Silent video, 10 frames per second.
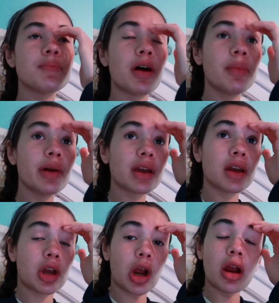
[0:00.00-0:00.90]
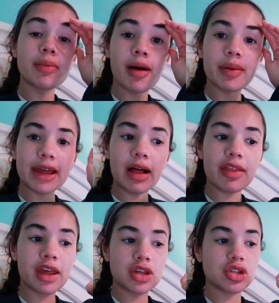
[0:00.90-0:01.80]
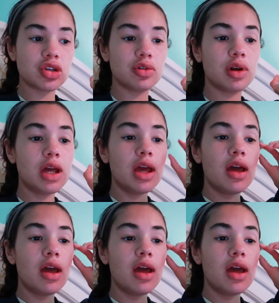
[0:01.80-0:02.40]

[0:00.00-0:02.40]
public a current public health issue